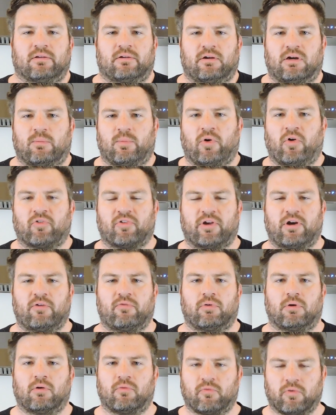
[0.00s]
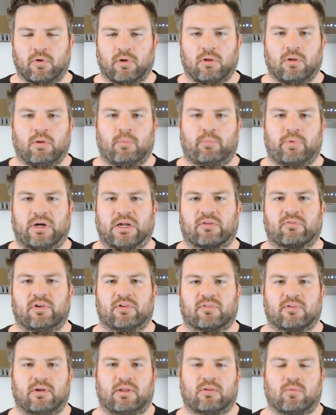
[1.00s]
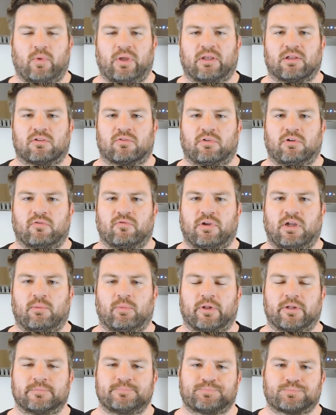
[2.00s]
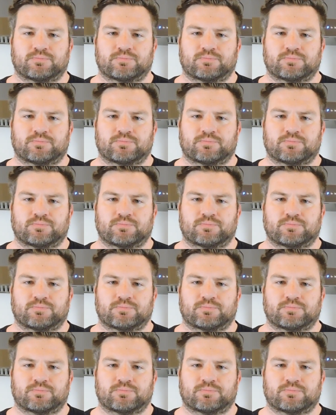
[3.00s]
You're almost there for a full breakfast on the weekends for your family.